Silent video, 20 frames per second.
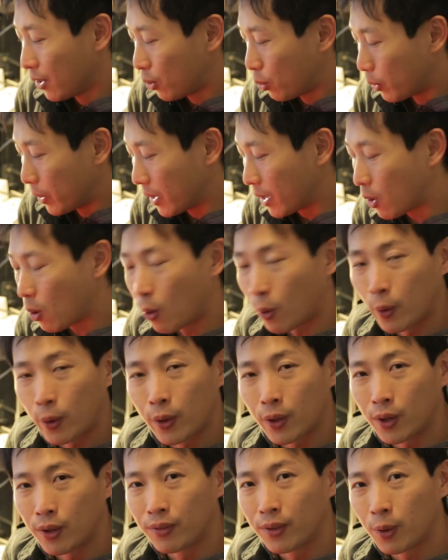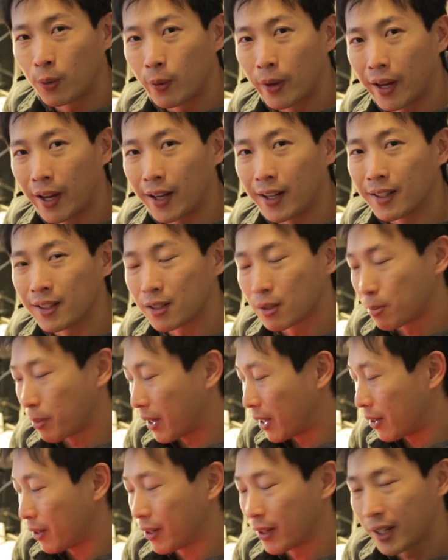three quarter of the way is
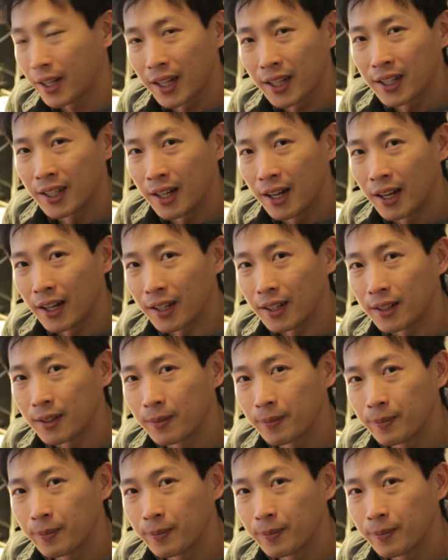better than none.